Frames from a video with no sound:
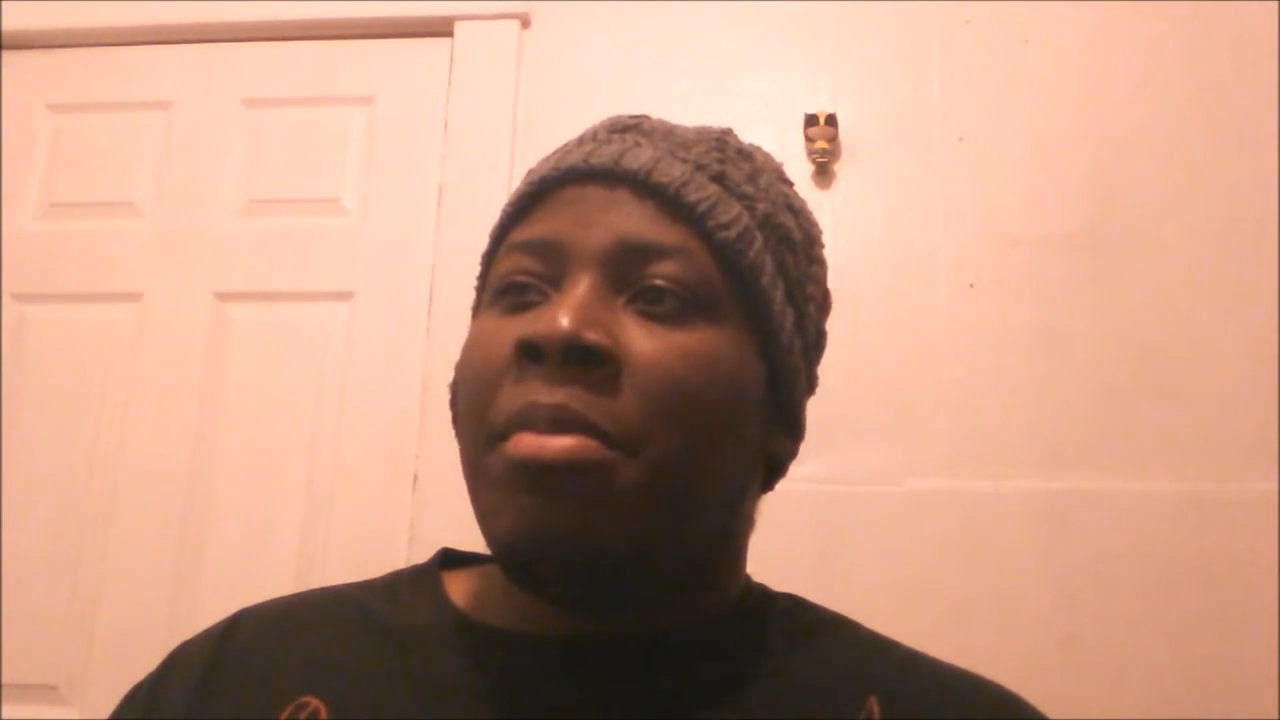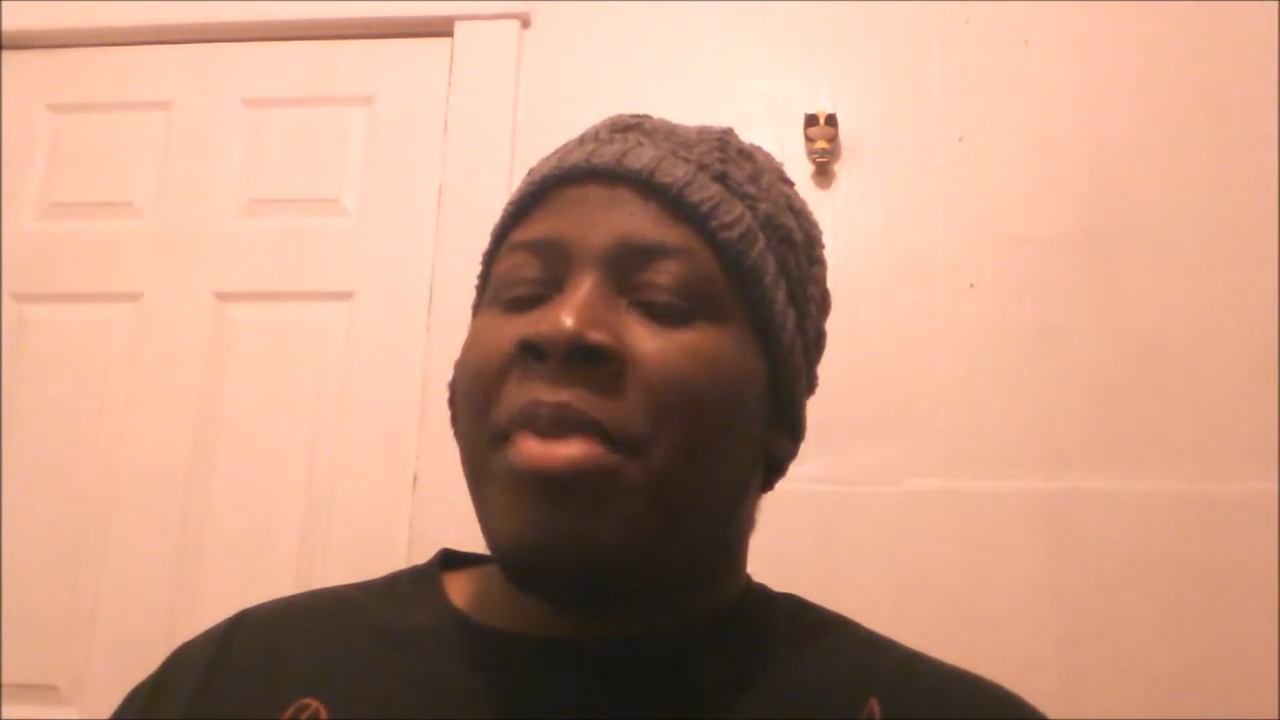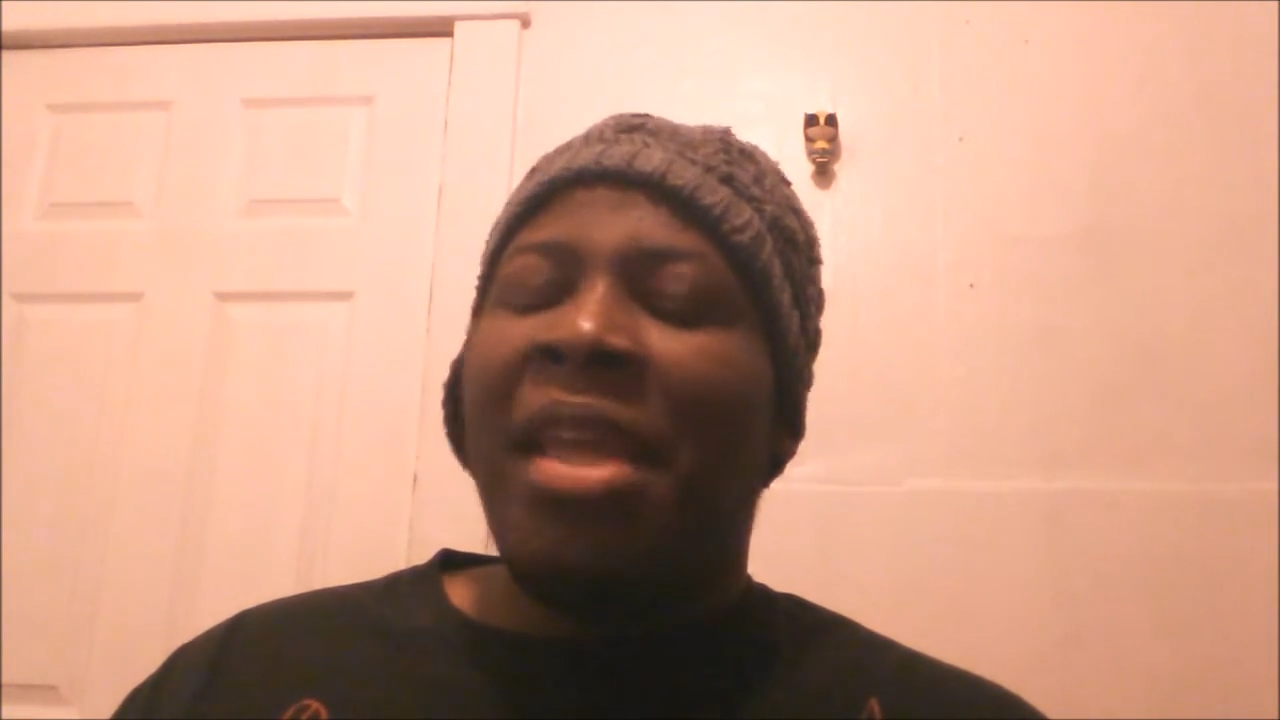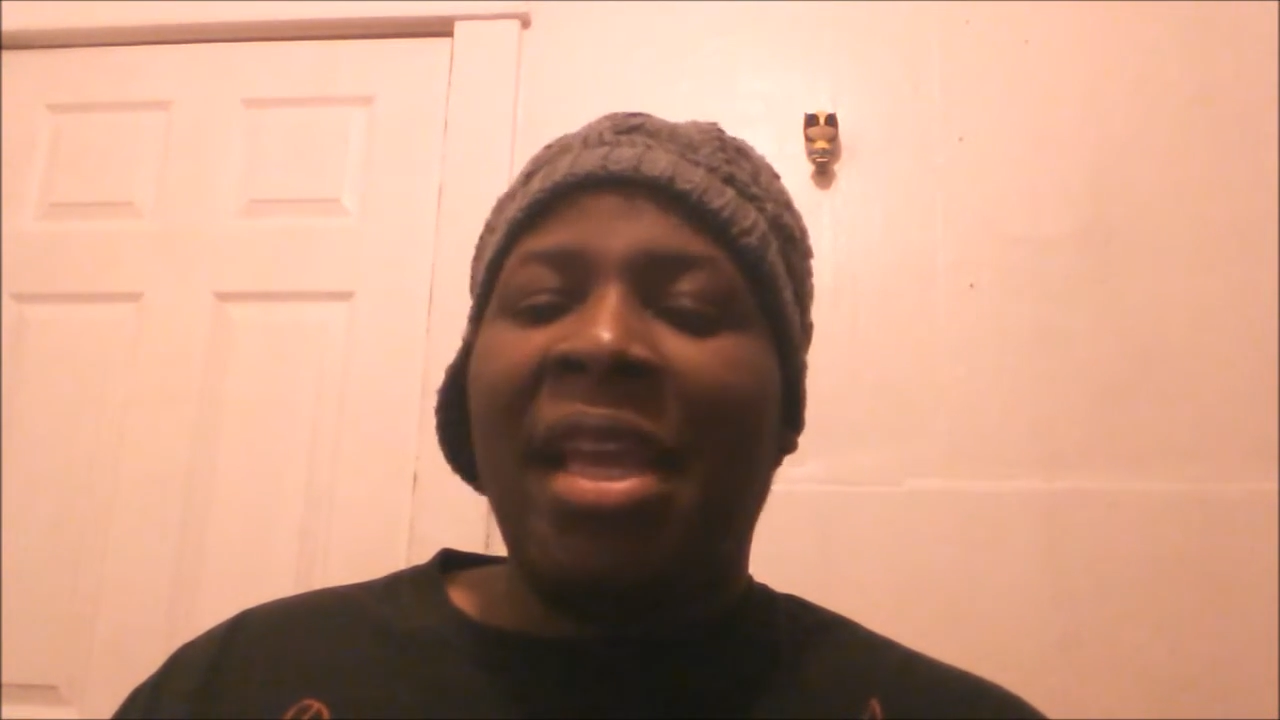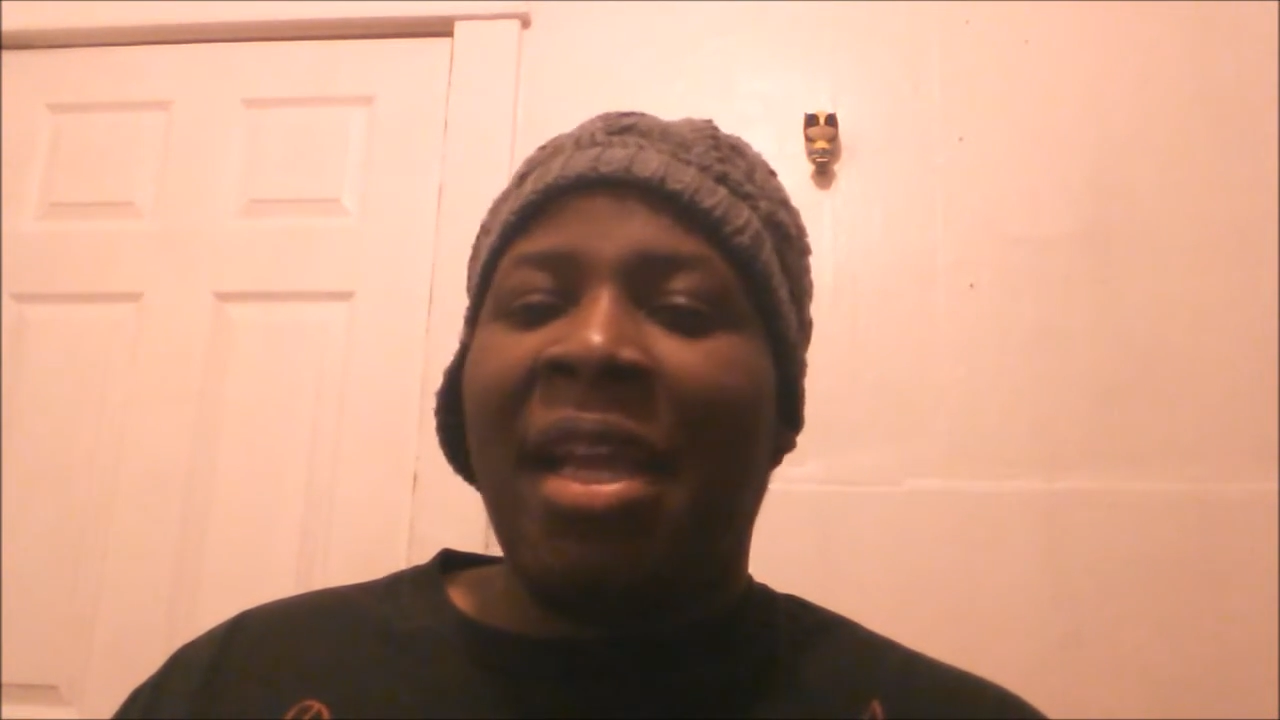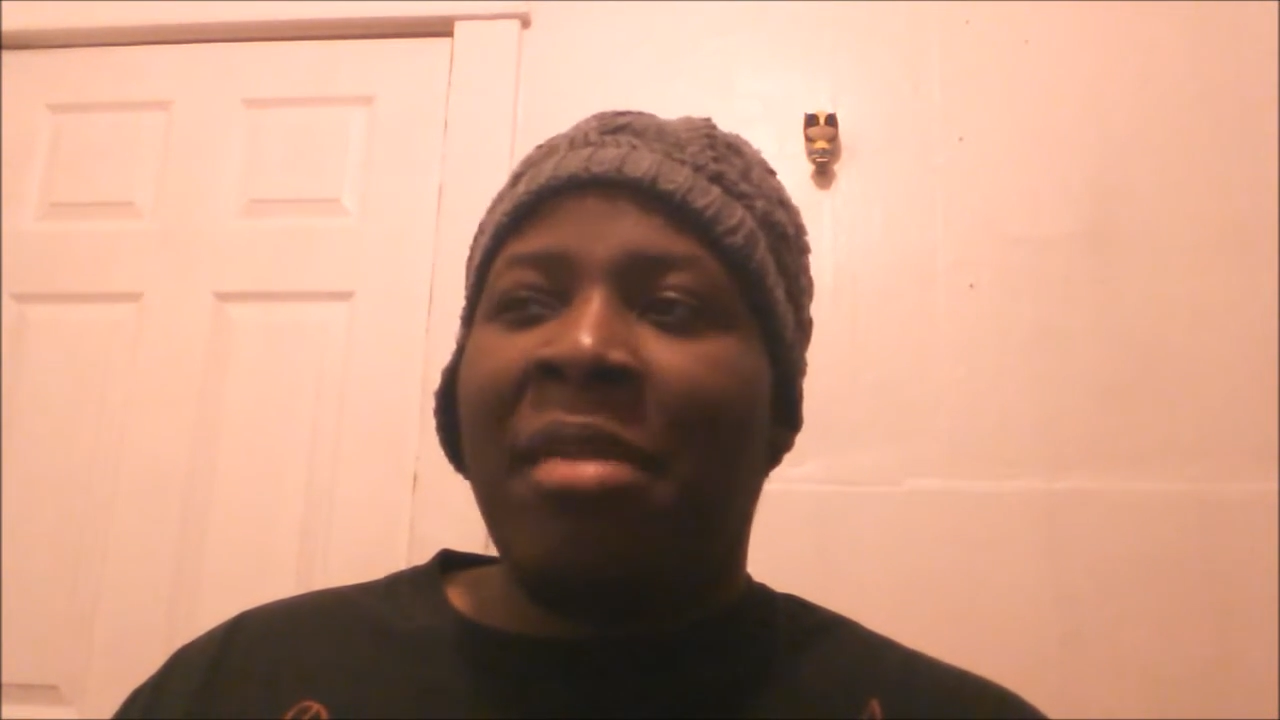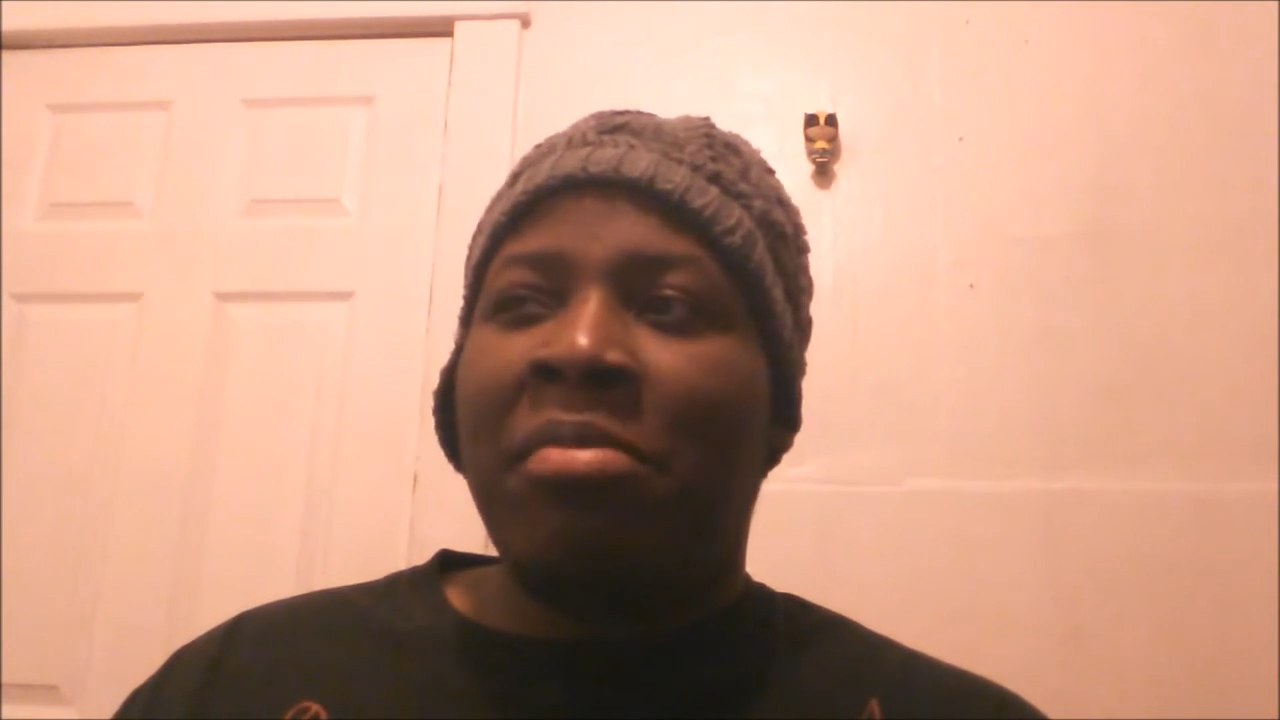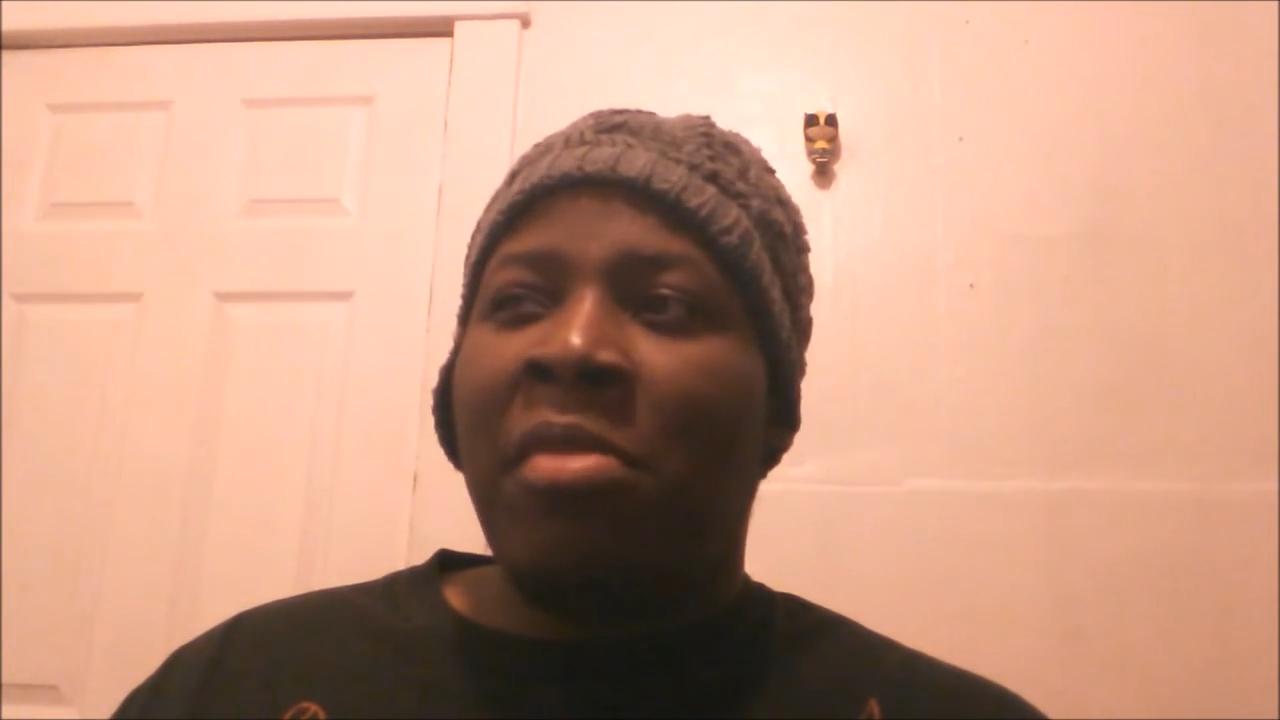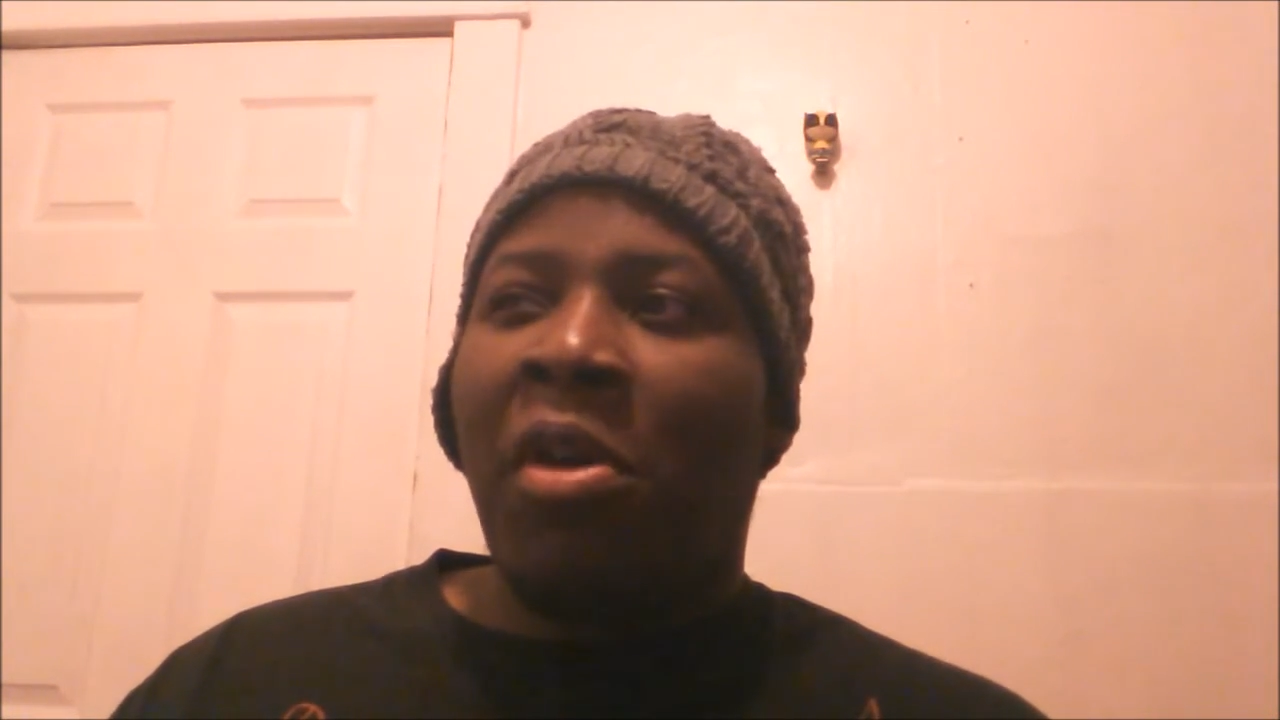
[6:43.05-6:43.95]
being